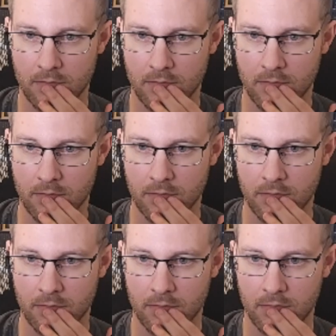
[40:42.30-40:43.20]
So in
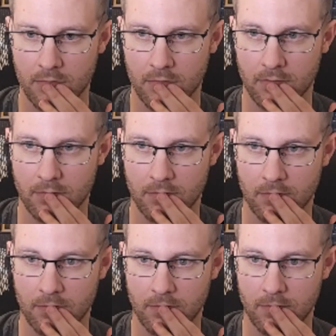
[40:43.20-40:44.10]
the events, add
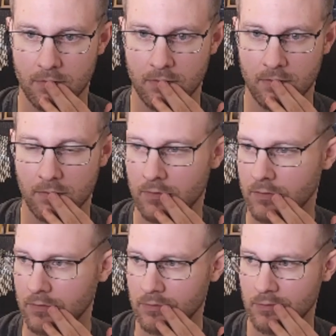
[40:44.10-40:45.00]
a new event,
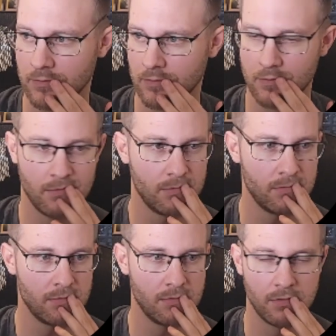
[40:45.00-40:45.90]
go under other,
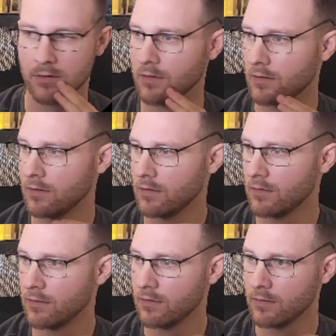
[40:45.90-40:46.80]
and select
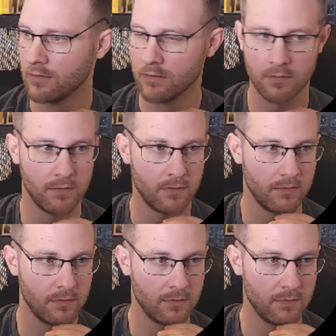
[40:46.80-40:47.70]
outside room.
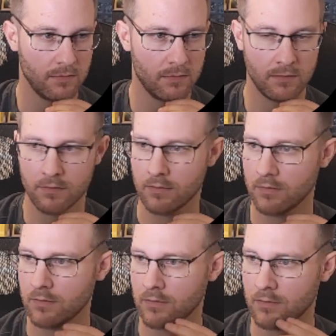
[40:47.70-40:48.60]
In
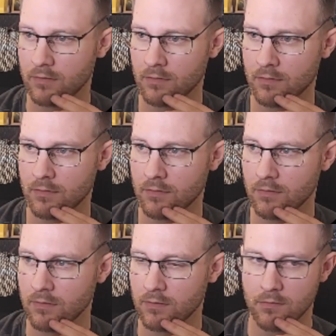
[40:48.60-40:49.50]
this event, let's
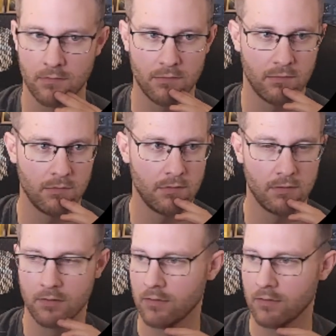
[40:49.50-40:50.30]
simply destroy the